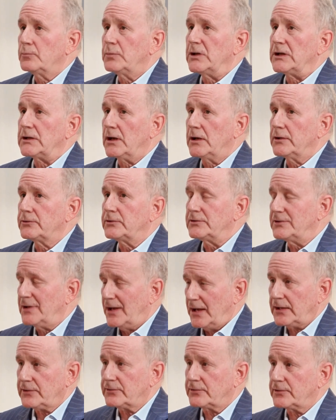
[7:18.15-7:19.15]
Because in
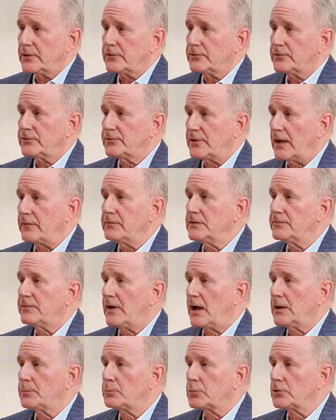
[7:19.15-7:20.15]
Texas,
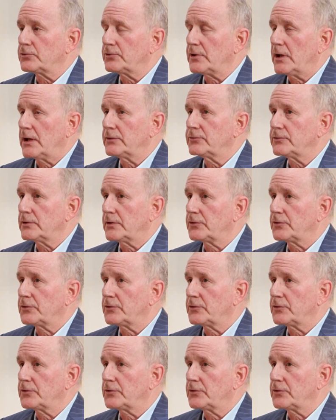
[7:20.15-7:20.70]
75%